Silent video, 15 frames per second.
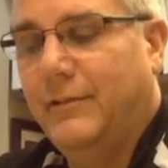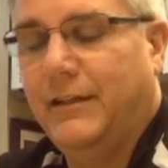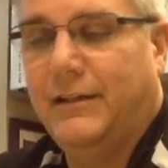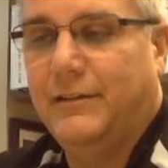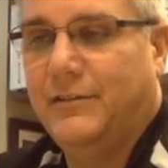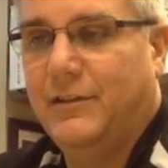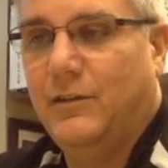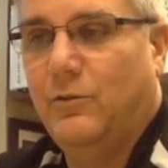
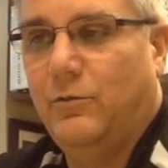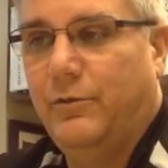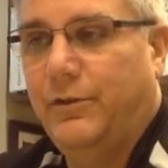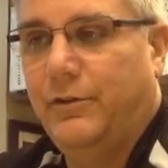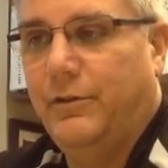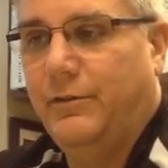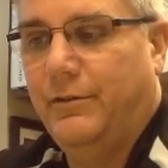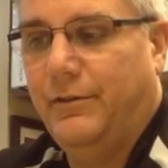like I said,
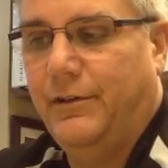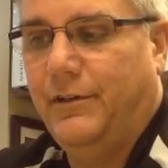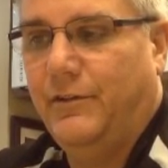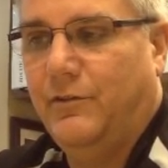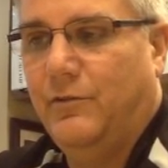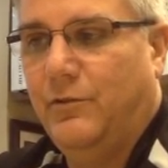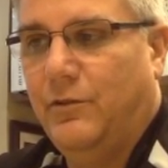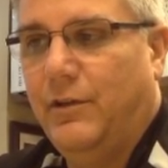it,
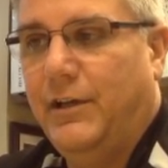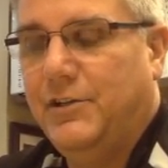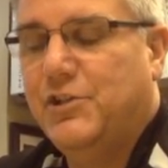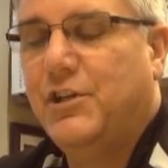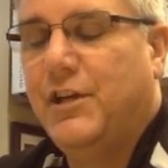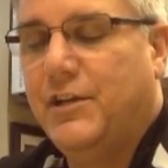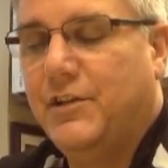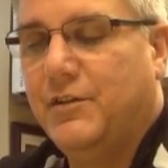it's
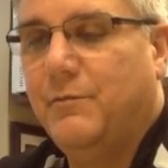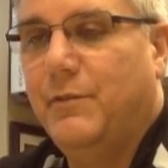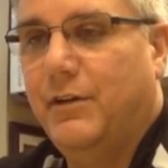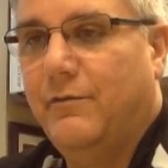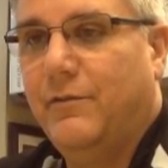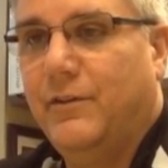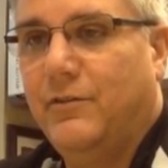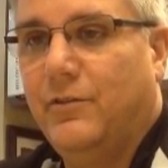education
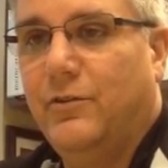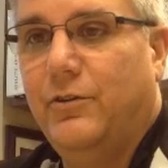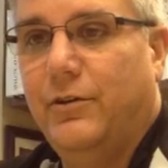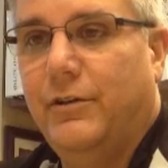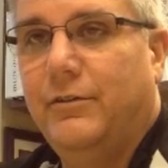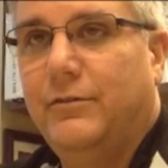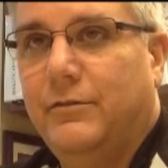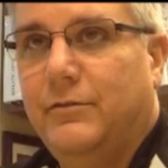benefits are
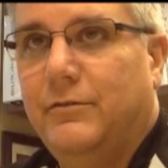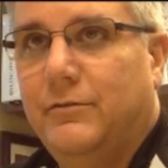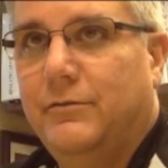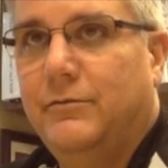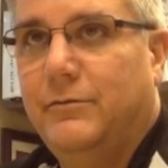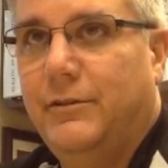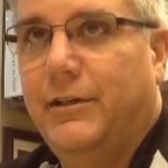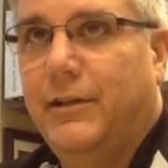good. Pretty good.
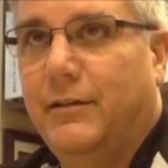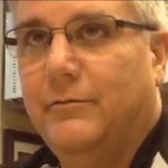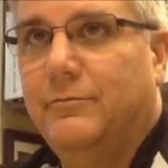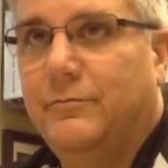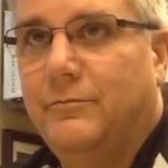Yeah.